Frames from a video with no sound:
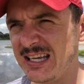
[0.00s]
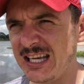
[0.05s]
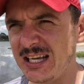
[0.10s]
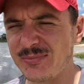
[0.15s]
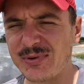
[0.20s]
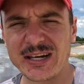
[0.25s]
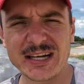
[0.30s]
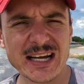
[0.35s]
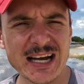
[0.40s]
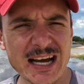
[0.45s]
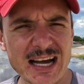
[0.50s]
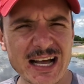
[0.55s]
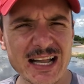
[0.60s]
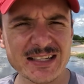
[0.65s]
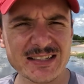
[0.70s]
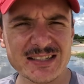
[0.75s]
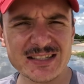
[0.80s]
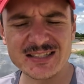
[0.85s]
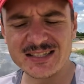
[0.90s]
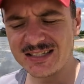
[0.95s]
in
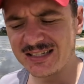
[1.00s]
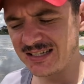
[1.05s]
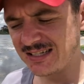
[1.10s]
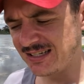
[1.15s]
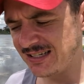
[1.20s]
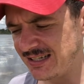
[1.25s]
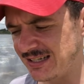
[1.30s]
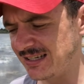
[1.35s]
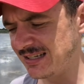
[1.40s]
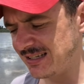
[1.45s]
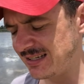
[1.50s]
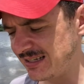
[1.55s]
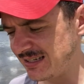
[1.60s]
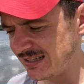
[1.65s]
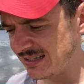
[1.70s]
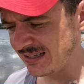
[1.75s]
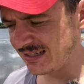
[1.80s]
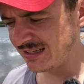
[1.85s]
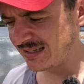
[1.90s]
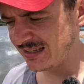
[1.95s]
regards to
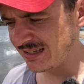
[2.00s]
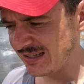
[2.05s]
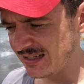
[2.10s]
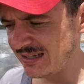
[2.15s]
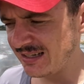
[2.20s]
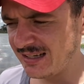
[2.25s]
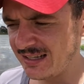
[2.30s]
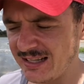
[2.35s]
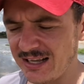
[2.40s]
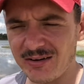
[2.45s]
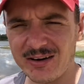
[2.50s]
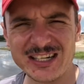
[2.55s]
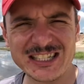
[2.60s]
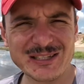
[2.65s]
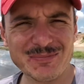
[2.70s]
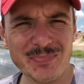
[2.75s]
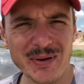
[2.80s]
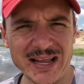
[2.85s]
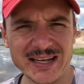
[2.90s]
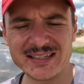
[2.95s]
their
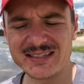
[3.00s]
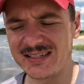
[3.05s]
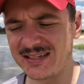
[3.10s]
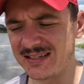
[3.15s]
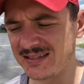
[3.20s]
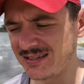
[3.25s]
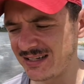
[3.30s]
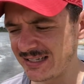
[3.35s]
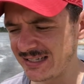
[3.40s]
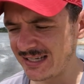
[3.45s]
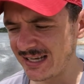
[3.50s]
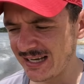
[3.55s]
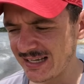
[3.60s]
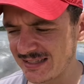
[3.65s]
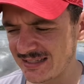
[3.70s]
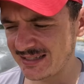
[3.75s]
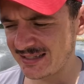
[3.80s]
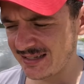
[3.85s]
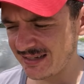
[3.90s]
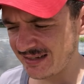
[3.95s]
expenses, I
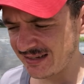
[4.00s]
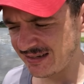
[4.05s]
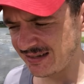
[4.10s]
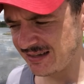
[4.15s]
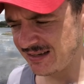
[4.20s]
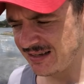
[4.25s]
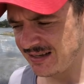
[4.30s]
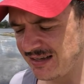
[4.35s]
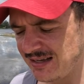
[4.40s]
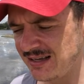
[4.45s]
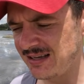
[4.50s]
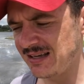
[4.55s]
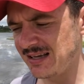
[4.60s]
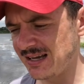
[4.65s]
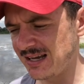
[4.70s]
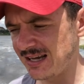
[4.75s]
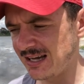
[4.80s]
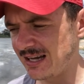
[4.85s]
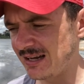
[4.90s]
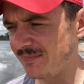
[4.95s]
guess.
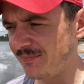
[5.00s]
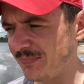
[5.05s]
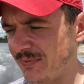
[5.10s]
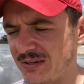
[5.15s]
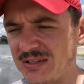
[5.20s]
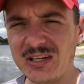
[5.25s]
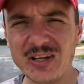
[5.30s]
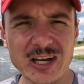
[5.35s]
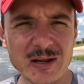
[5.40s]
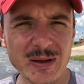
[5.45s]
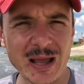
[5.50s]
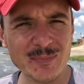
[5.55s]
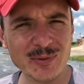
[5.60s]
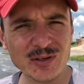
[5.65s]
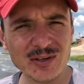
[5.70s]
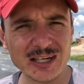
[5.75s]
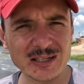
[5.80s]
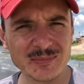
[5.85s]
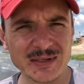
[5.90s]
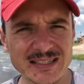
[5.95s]
There are a lot of
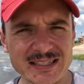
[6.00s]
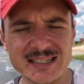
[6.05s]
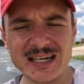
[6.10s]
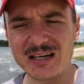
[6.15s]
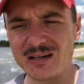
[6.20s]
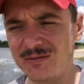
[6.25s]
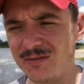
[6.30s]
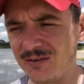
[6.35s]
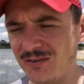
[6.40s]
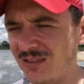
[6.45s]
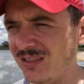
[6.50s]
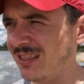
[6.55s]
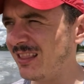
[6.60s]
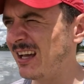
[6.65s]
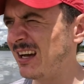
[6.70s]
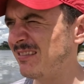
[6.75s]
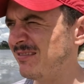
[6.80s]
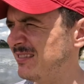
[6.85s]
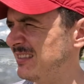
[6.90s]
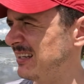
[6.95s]
people like myself who
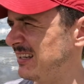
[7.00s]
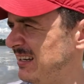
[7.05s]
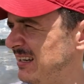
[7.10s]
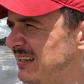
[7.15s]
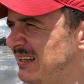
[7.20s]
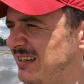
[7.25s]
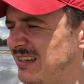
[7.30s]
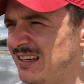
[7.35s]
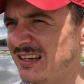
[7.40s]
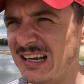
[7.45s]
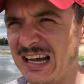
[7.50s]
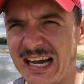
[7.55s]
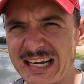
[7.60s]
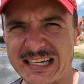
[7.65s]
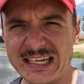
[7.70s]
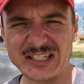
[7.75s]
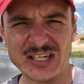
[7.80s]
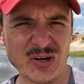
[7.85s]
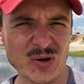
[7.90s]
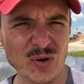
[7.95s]
love the,
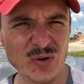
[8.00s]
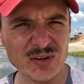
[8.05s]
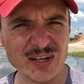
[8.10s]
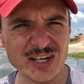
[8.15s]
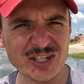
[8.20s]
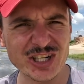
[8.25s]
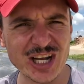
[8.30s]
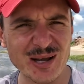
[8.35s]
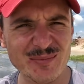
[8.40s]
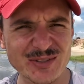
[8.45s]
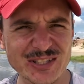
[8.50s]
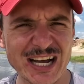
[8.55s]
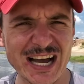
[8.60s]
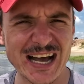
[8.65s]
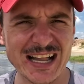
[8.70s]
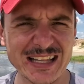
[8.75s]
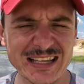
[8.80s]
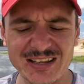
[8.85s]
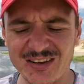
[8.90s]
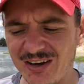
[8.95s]
I guess you call it the cheap
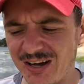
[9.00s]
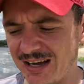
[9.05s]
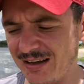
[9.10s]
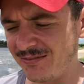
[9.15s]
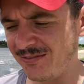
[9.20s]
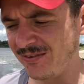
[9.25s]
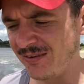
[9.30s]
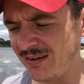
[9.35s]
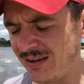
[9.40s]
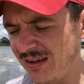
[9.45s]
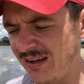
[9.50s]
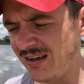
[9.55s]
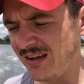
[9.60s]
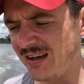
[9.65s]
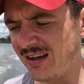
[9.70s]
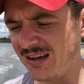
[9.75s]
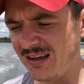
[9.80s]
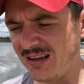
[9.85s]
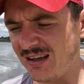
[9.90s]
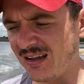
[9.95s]
Charlie life.
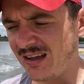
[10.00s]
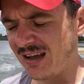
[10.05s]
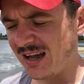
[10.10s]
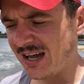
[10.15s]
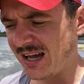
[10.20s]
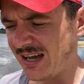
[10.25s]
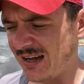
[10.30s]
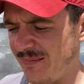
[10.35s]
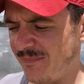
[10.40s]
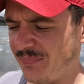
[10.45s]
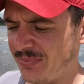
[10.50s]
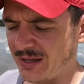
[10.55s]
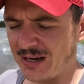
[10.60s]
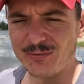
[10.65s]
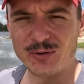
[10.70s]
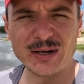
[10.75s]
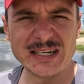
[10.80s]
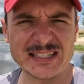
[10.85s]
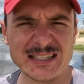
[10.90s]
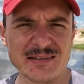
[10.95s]

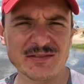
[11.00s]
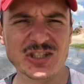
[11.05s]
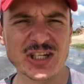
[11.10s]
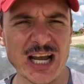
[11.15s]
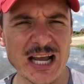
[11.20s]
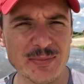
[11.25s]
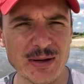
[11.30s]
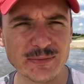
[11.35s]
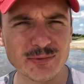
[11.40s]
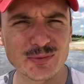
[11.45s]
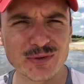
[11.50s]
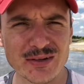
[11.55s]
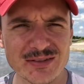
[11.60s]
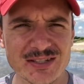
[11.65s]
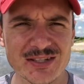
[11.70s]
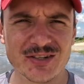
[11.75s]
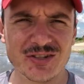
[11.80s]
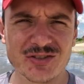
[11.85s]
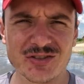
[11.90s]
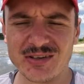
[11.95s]
I've always lived cheap, even when I
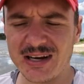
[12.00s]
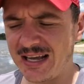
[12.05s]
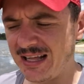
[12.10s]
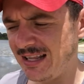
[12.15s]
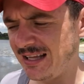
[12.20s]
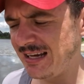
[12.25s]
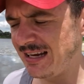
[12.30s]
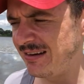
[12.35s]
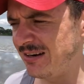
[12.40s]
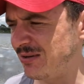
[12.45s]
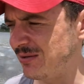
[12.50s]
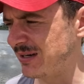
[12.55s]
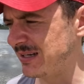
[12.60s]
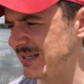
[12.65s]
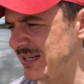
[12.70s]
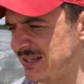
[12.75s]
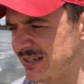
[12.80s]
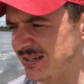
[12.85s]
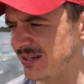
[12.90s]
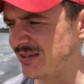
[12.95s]
was in Australia, and I'll
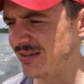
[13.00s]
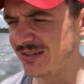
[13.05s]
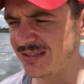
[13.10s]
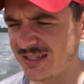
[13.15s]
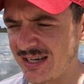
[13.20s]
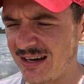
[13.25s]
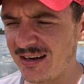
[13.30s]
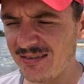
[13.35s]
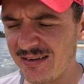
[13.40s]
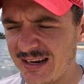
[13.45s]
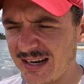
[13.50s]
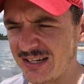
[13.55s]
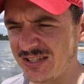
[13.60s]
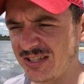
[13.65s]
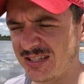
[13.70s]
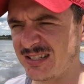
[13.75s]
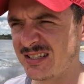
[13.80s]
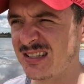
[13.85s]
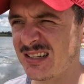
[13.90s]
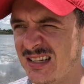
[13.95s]
continue to do so, and
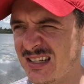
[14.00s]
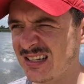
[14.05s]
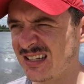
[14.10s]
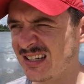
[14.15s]
it's just